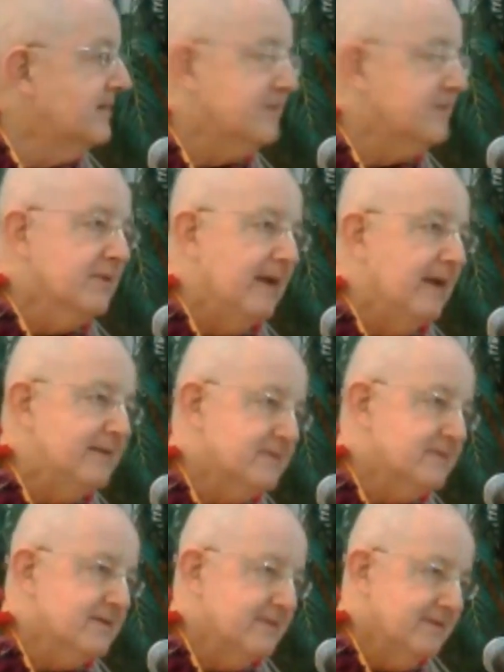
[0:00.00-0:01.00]
So
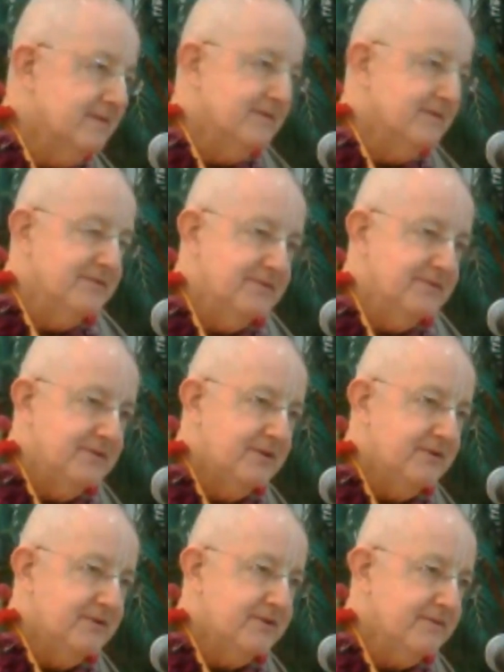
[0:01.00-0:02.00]
as you
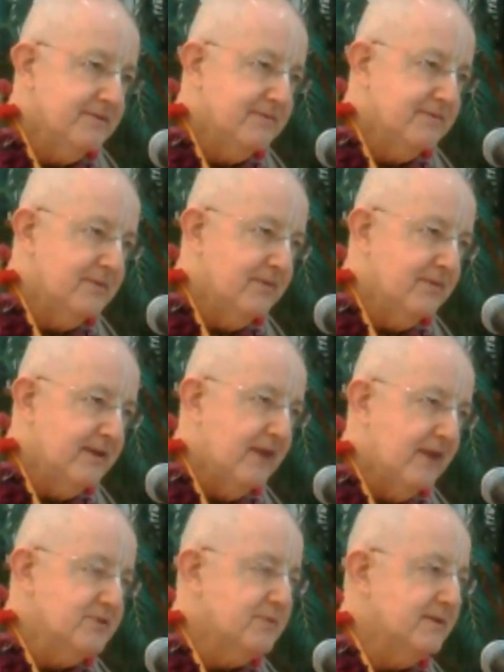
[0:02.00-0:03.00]
heard the big
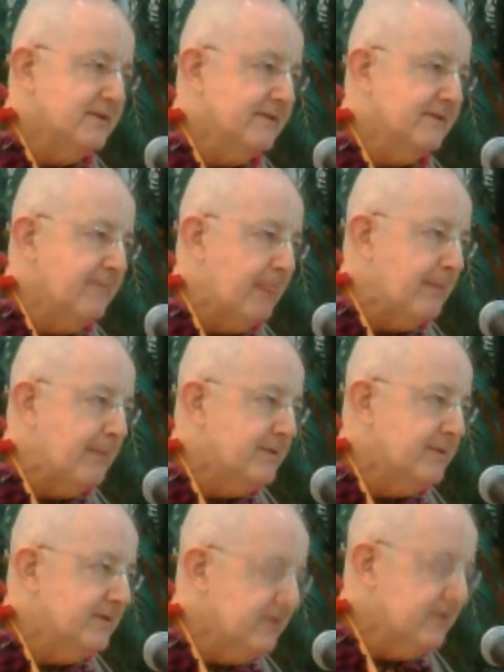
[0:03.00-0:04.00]
announcement,
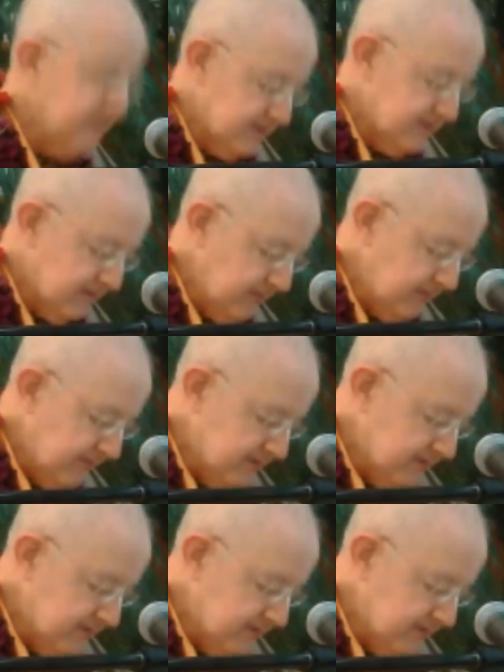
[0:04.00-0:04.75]
during this visit we've been